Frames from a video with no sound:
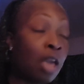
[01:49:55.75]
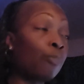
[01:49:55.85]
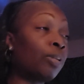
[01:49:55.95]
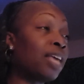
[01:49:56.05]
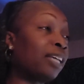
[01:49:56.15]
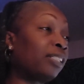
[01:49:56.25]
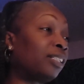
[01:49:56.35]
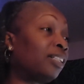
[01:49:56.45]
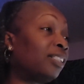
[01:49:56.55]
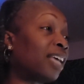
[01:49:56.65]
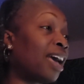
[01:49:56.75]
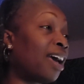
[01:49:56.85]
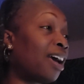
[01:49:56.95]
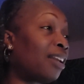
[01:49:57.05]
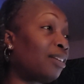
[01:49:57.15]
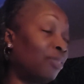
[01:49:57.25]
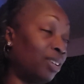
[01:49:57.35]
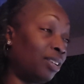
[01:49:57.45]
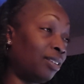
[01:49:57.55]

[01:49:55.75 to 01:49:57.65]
But that's the design of it.